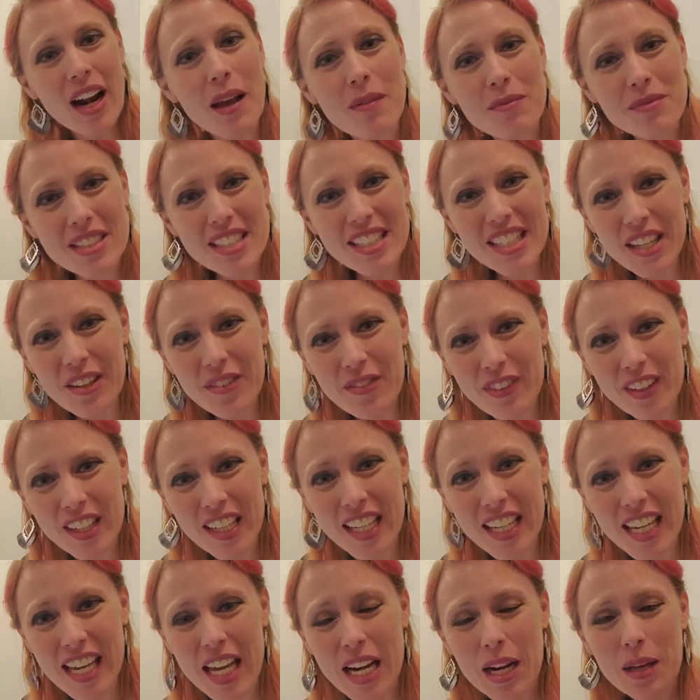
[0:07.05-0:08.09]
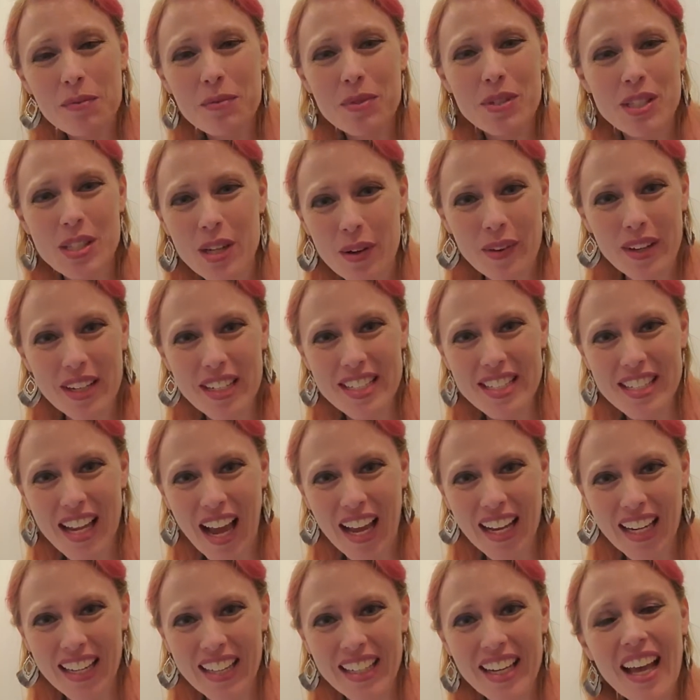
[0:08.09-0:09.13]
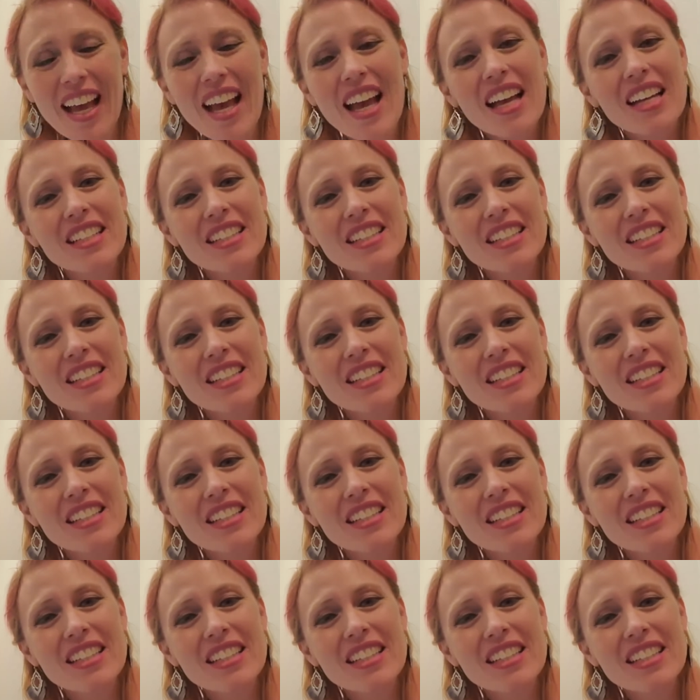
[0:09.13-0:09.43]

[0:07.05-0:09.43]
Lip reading: I'm Tiffany, and I'm so excited